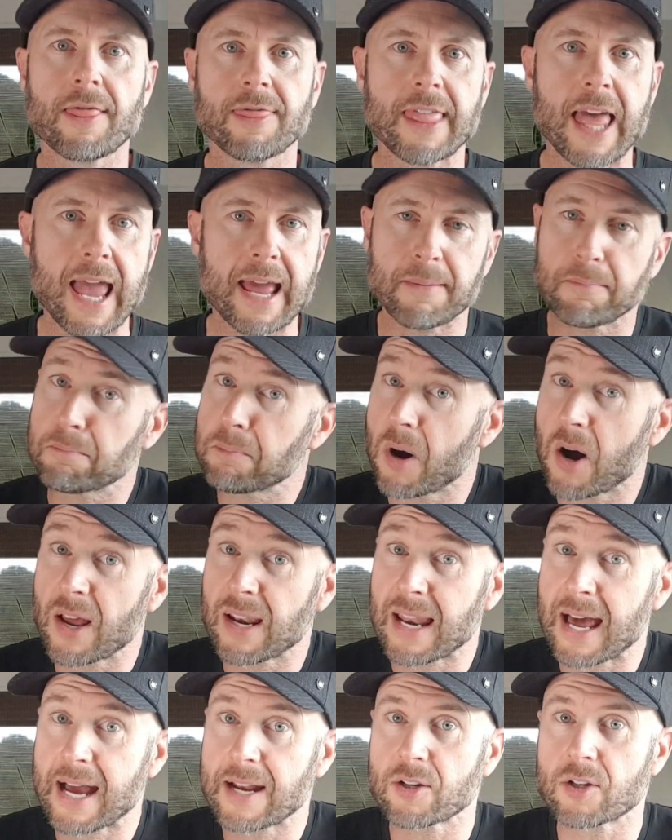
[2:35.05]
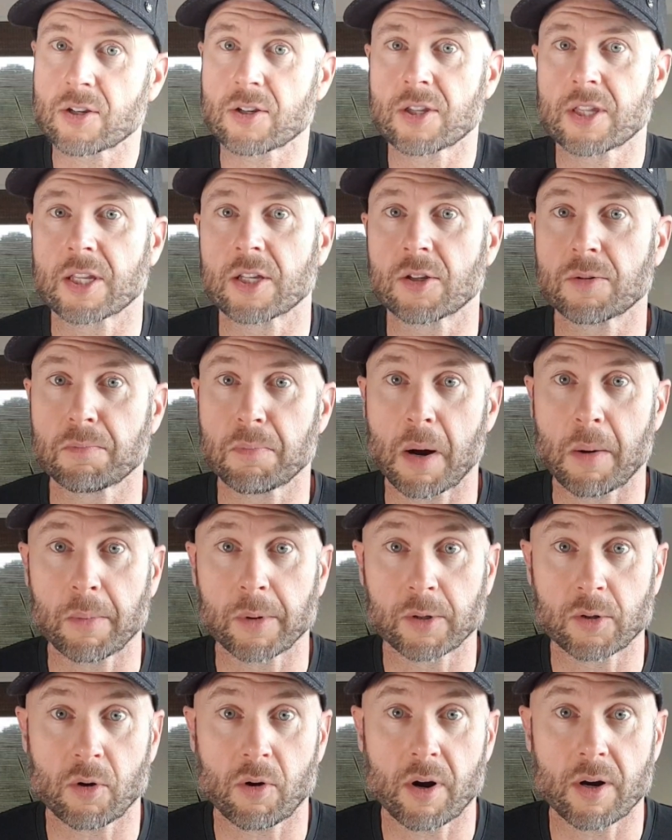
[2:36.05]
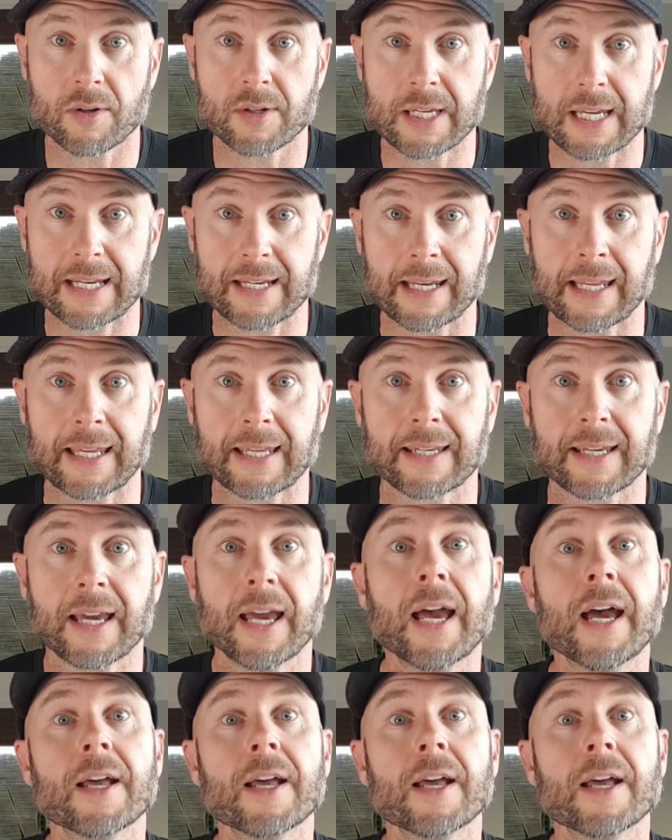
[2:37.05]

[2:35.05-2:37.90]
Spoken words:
That by and large is the Pomodoro technique.